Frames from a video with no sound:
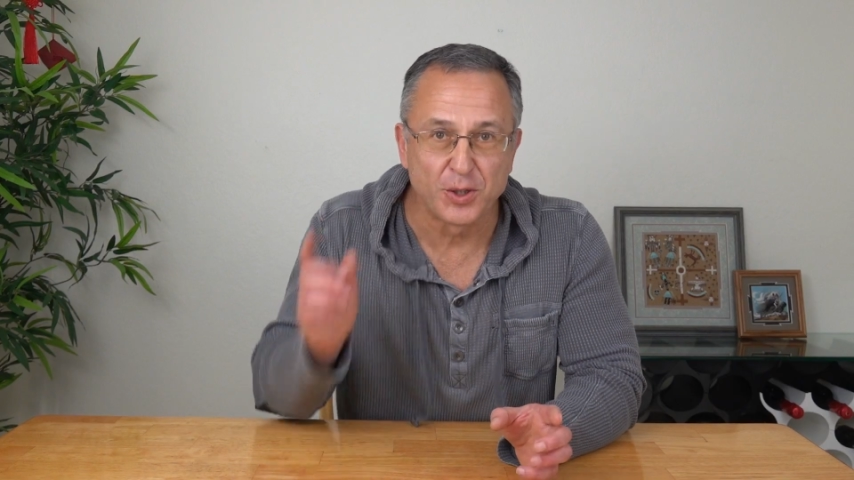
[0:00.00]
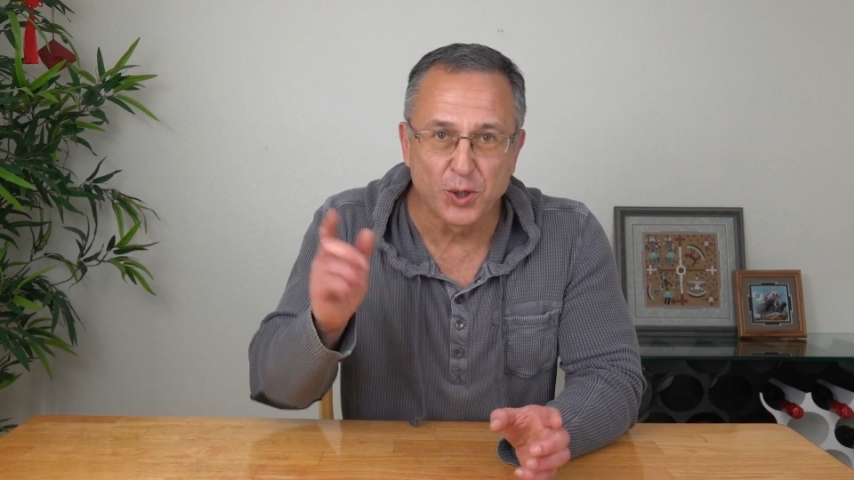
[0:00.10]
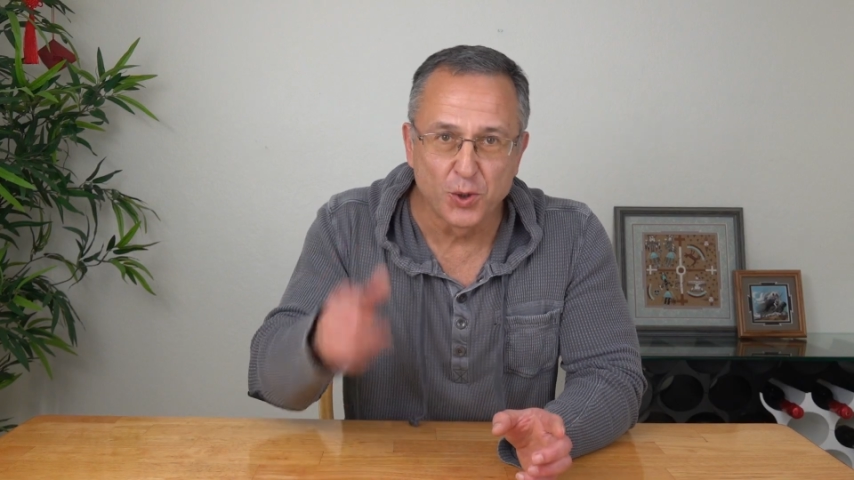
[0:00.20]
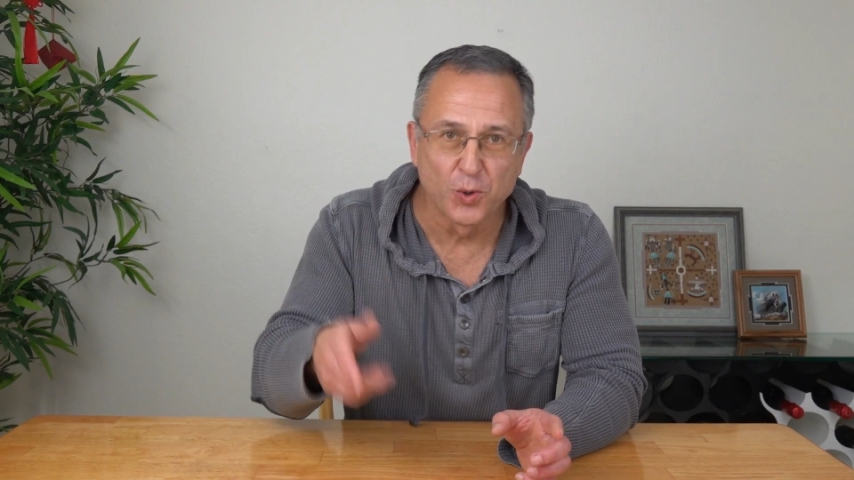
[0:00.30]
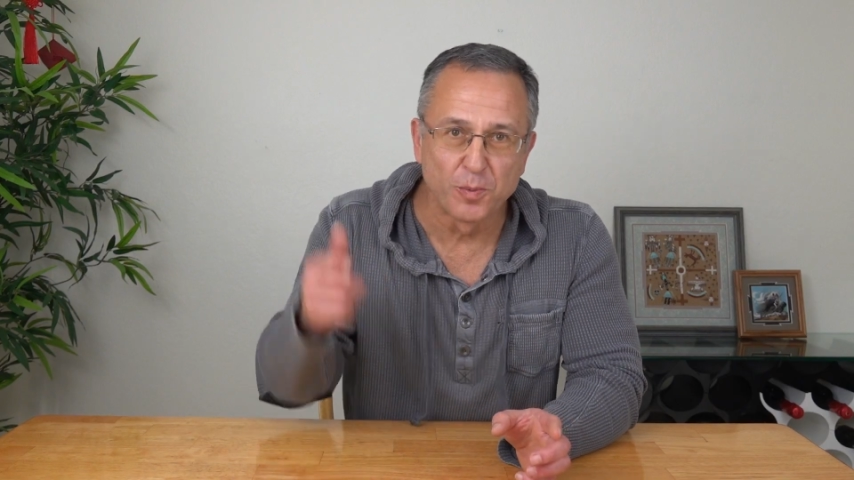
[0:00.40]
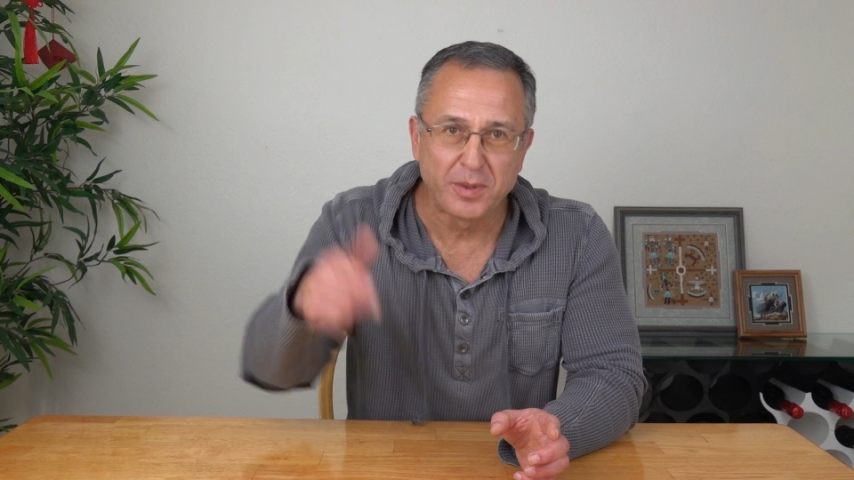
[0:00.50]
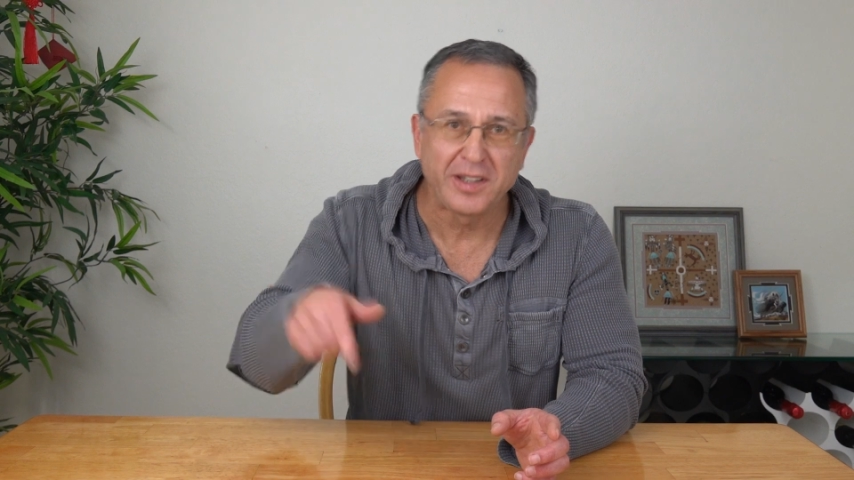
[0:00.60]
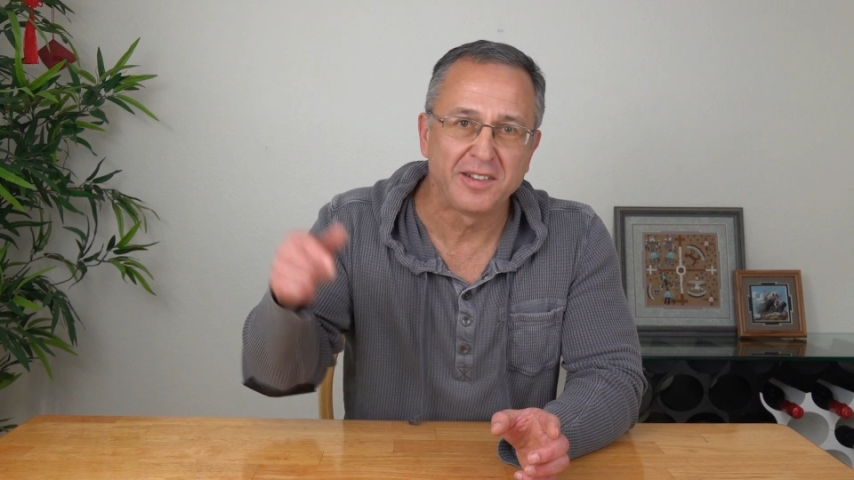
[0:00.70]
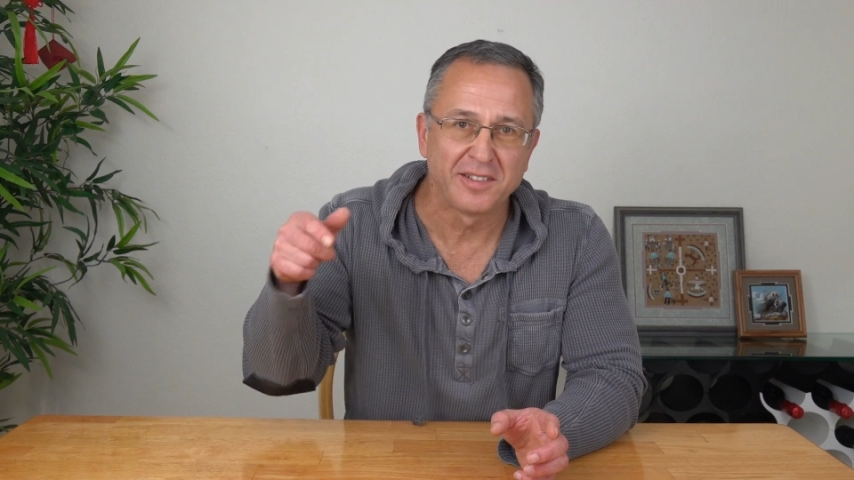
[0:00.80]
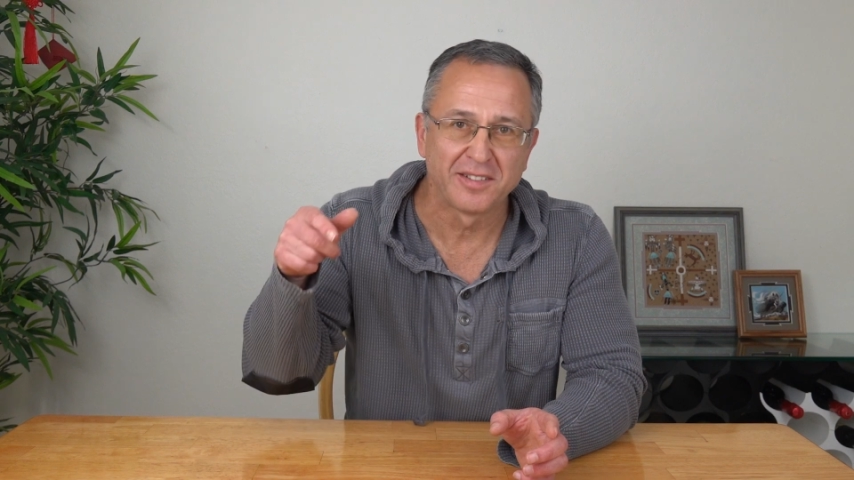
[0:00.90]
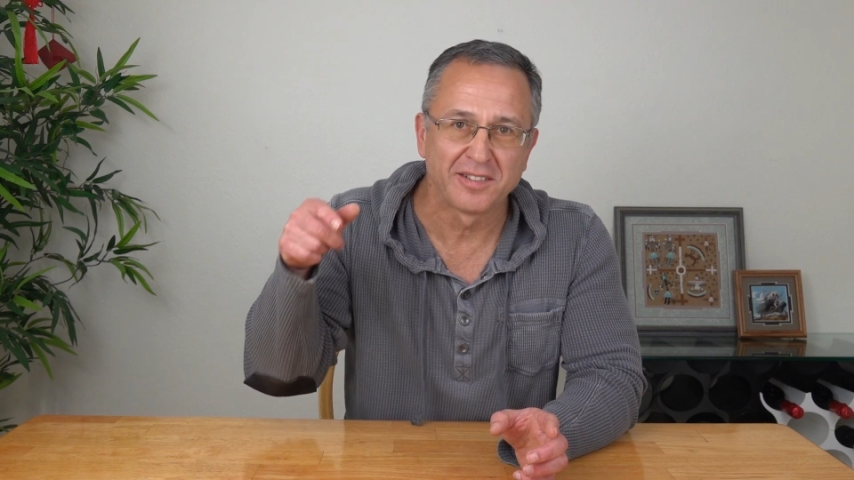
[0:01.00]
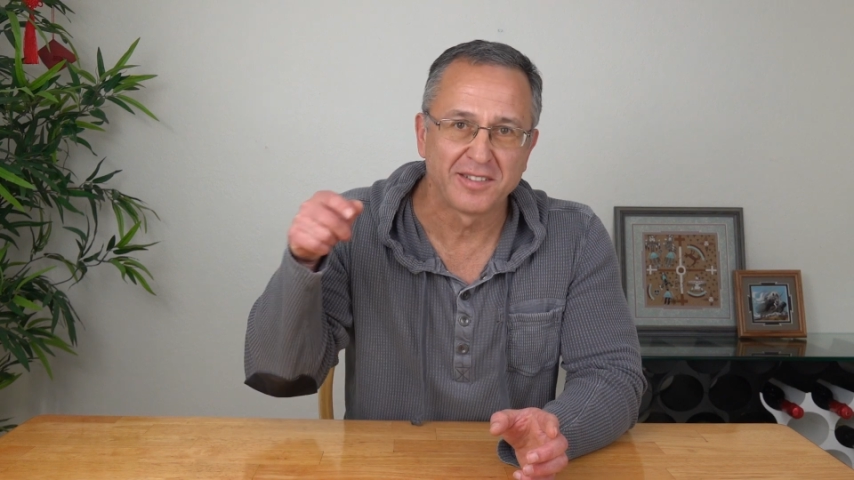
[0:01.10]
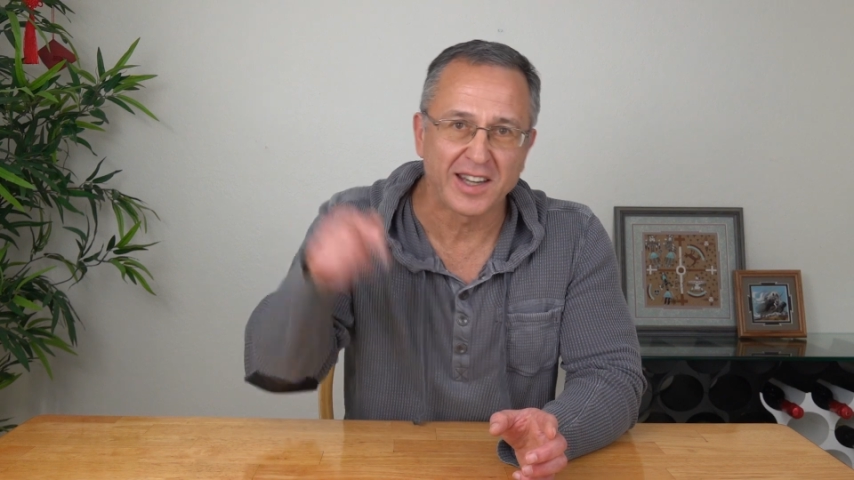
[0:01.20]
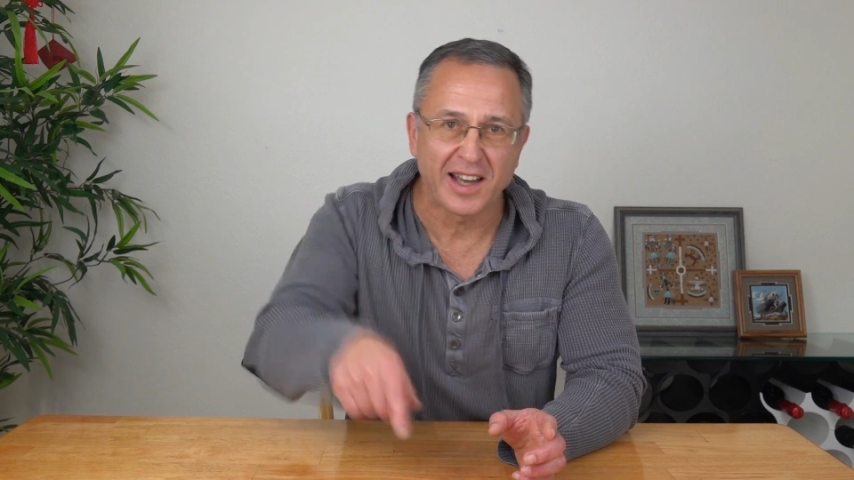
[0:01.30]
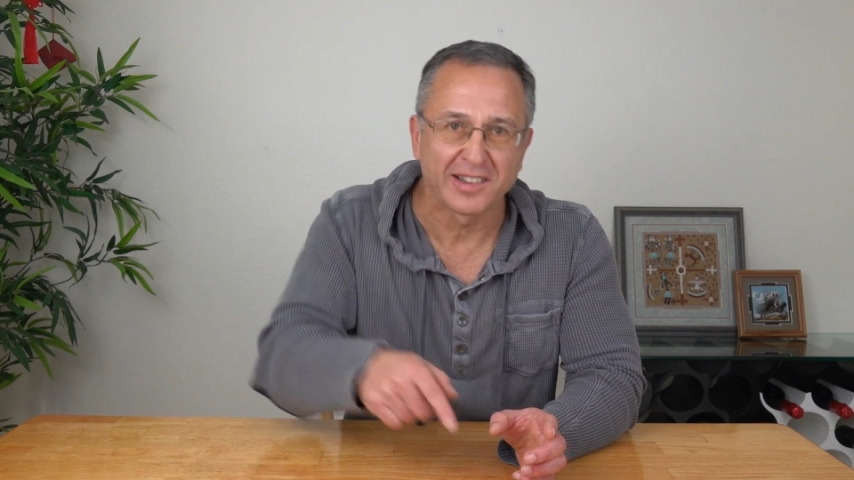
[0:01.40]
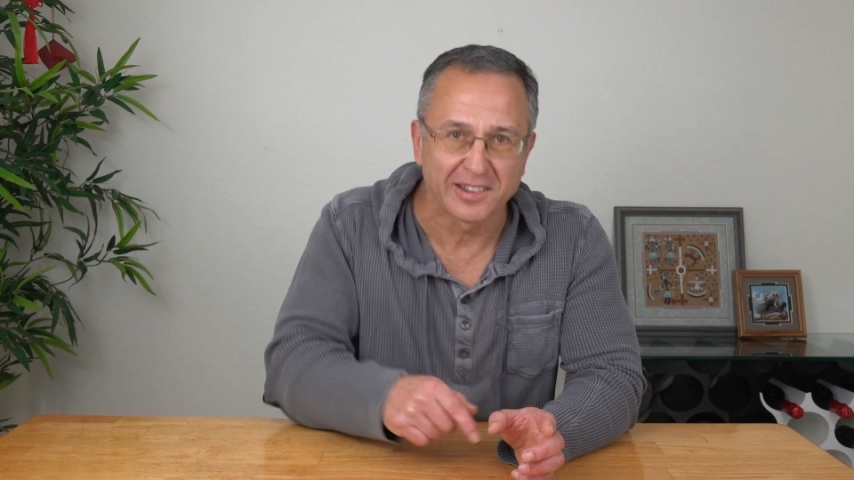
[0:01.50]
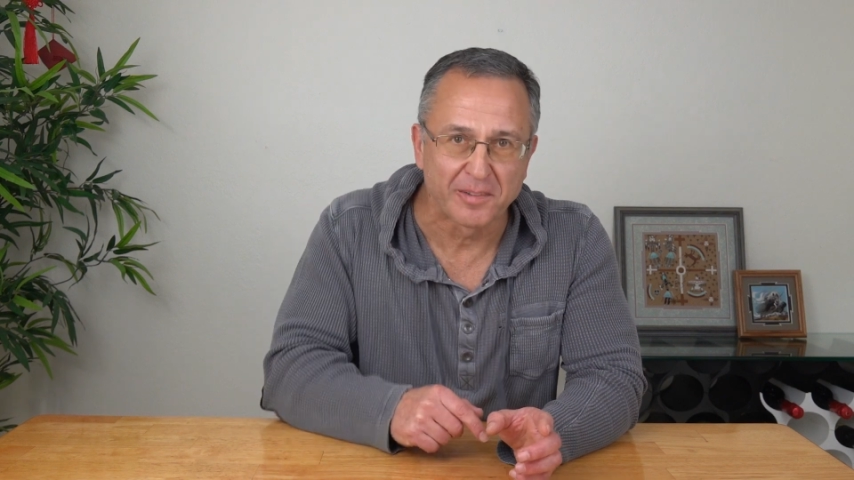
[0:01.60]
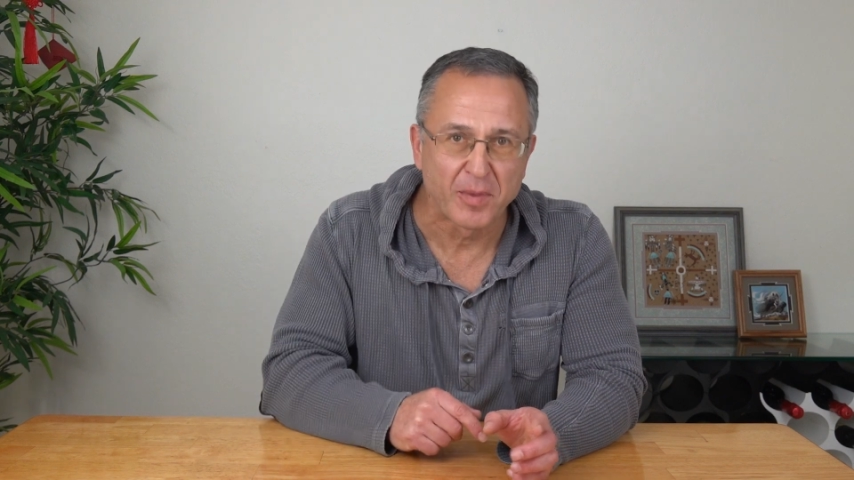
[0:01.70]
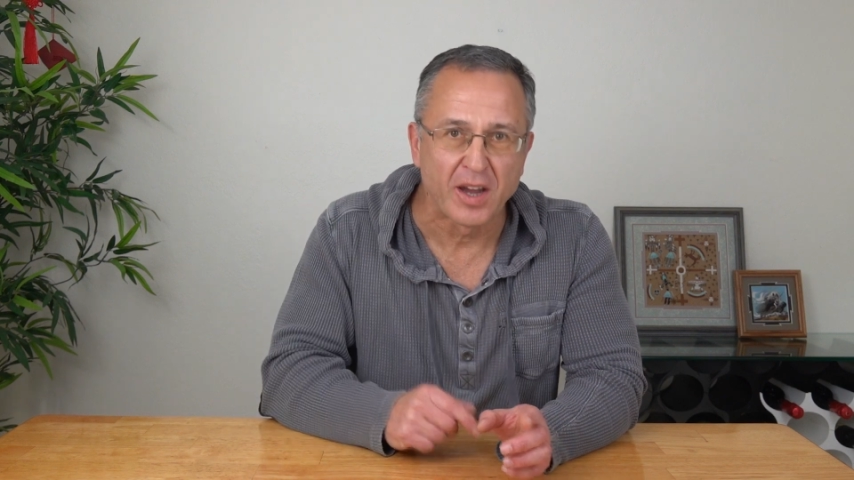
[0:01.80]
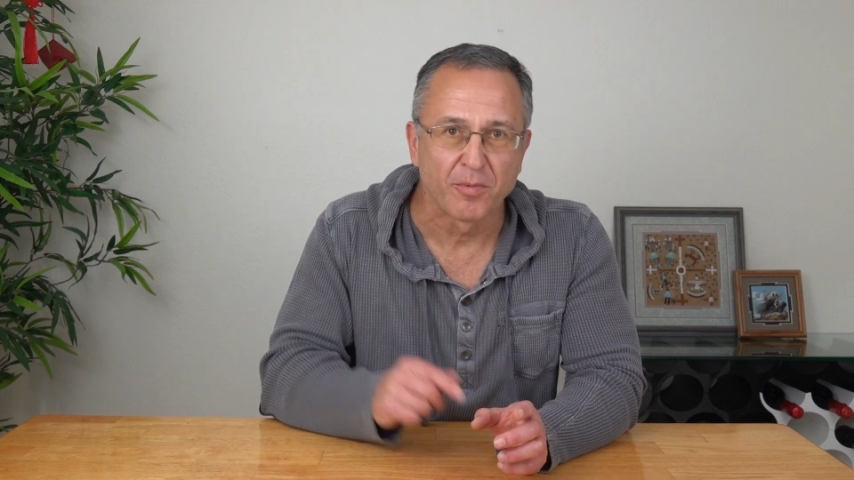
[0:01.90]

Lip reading: you being the cattle.